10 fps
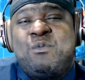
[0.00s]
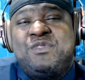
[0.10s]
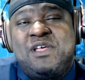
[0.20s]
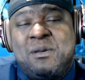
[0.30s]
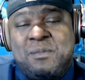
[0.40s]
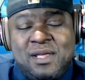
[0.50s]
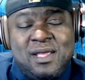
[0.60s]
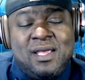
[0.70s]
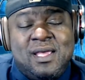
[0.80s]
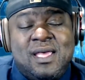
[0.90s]
him,
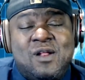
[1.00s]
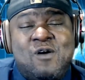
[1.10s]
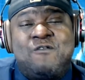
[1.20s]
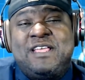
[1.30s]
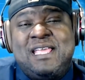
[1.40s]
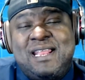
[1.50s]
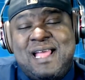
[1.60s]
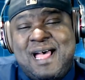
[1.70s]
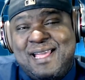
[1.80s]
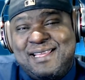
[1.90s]
and hopefully he and
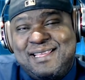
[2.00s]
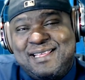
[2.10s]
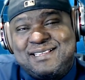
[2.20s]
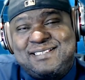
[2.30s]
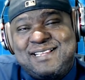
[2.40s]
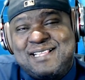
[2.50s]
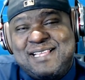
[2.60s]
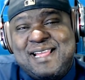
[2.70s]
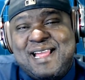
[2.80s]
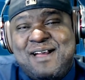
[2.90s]
I get a chance to
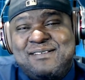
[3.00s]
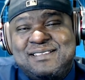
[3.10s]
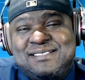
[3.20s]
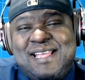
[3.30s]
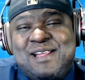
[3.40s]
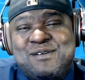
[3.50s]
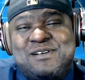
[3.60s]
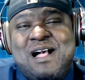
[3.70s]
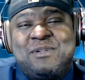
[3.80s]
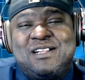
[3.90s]
hang out at San Diego
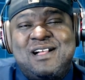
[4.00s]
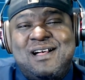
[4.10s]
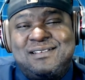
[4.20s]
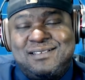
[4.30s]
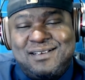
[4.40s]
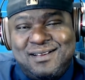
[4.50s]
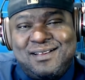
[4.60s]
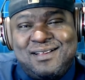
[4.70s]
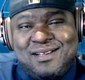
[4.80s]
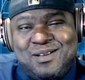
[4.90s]
Comic Con.
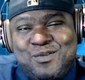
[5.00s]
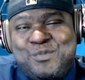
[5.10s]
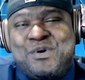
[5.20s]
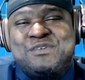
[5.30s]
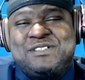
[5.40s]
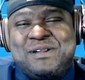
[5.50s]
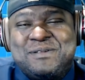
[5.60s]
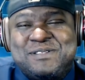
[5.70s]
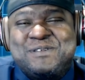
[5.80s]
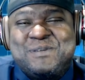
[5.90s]
We'll post it on
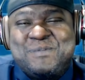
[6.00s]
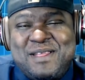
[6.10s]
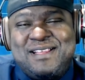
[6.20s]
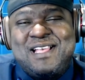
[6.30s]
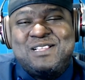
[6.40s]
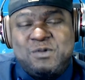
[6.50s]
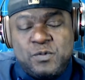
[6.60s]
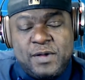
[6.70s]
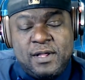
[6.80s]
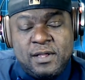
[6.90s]
social media. Yes, we
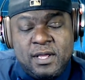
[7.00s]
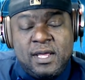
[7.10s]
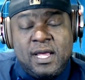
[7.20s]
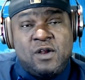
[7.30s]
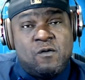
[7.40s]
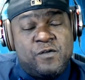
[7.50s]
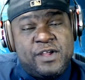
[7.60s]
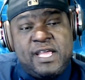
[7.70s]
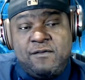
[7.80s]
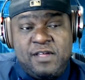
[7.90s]
will. And don't
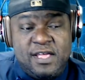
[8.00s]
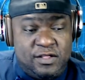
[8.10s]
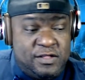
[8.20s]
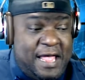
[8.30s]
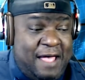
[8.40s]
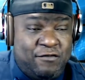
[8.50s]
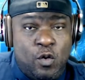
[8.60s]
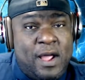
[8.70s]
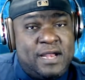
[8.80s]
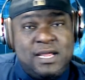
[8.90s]
forget, if you have no
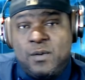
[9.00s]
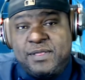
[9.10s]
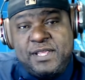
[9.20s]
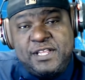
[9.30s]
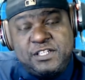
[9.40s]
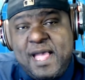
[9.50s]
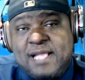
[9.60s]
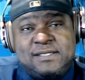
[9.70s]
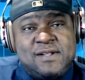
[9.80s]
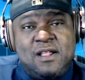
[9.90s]
idea what The Expanse
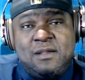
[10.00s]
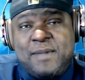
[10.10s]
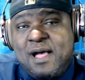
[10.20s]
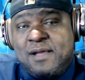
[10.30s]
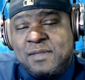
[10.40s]
is all about,